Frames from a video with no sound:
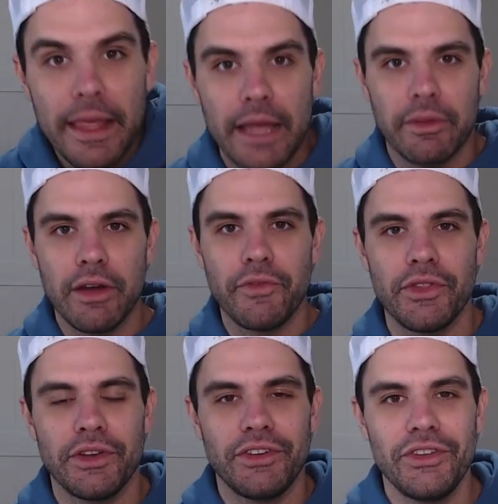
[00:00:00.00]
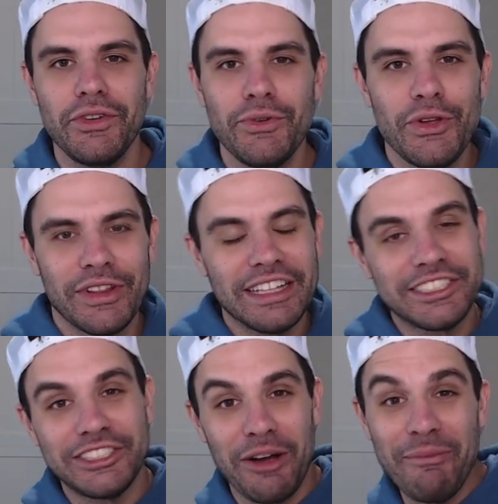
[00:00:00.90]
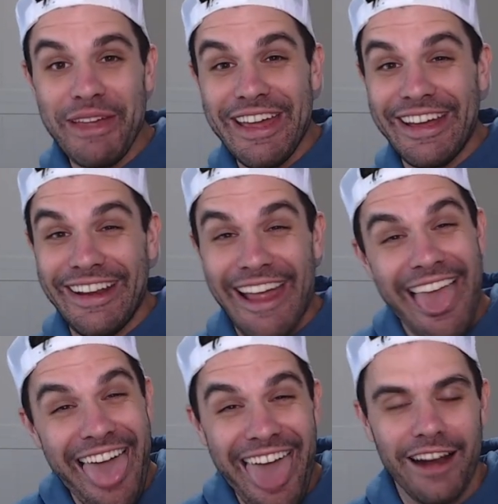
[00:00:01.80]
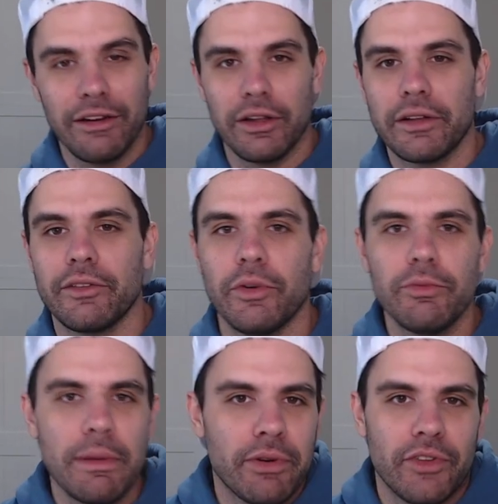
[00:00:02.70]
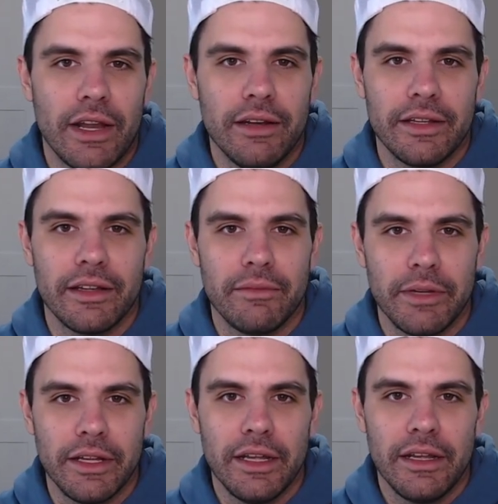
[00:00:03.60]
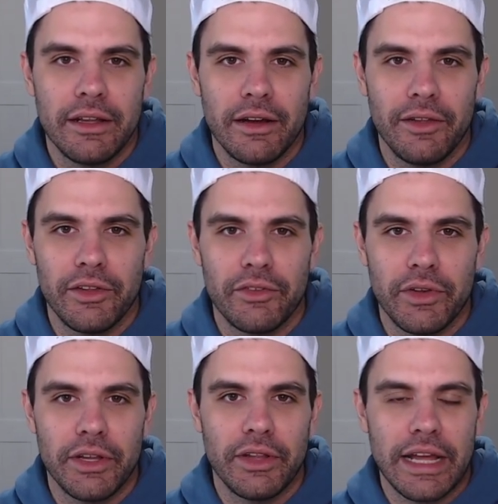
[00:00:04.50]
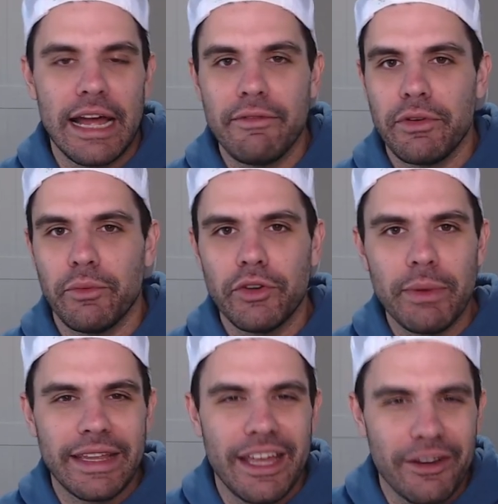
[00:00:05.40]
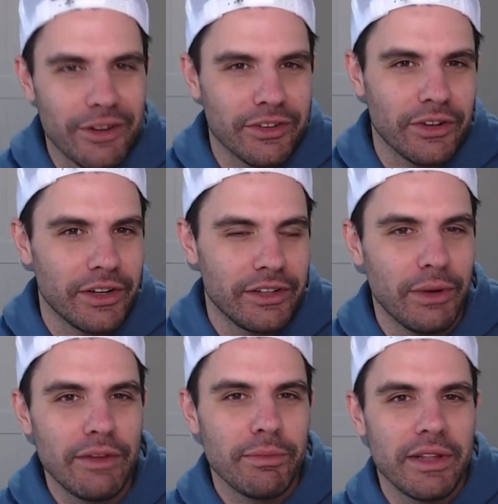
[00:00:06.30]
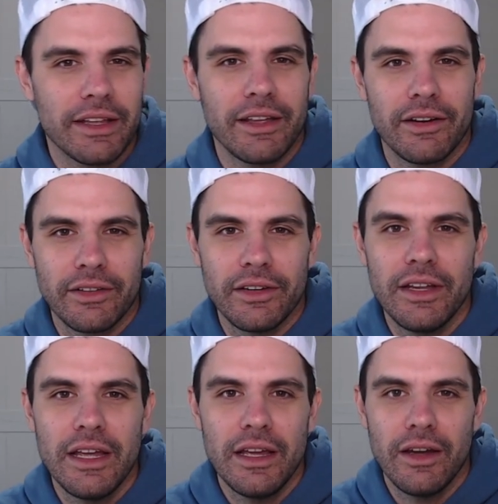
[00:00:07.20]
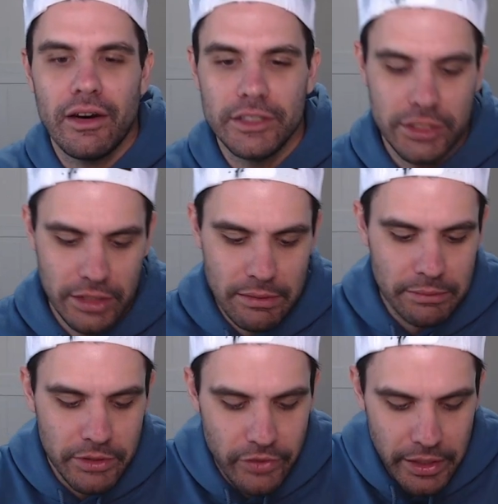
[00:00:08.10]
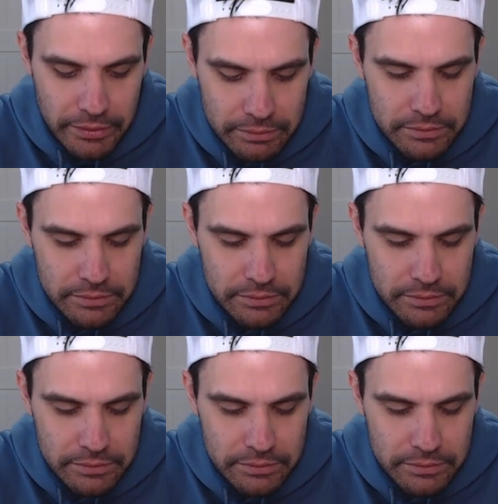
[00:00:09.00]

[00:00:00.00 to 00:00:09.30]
And without further ado, let's jump in. What's my personality going to be on this video? Like, I haven't, what's my character? Do I have to play a character? On stream, I'm just like,